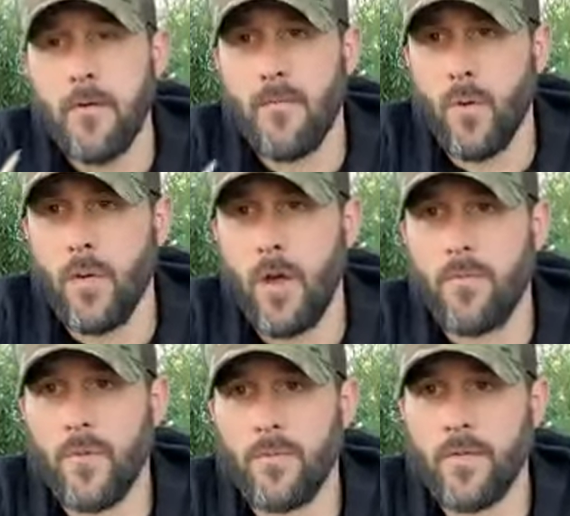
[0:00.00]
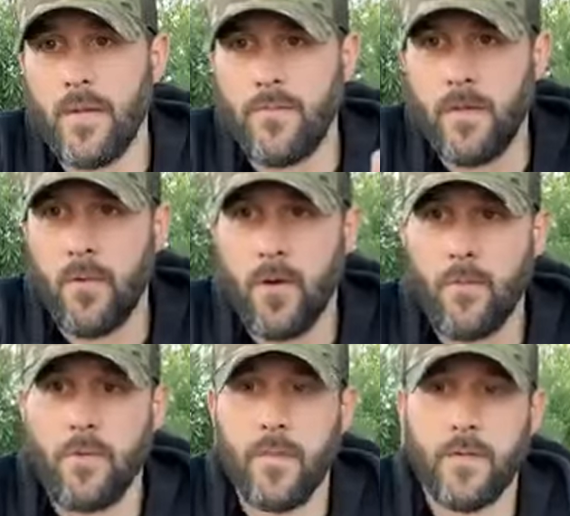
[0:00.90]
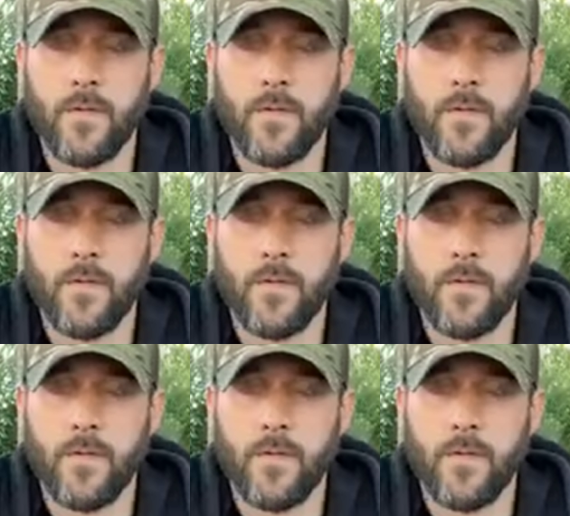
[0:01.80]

for law enforcement, safety of law enforcement.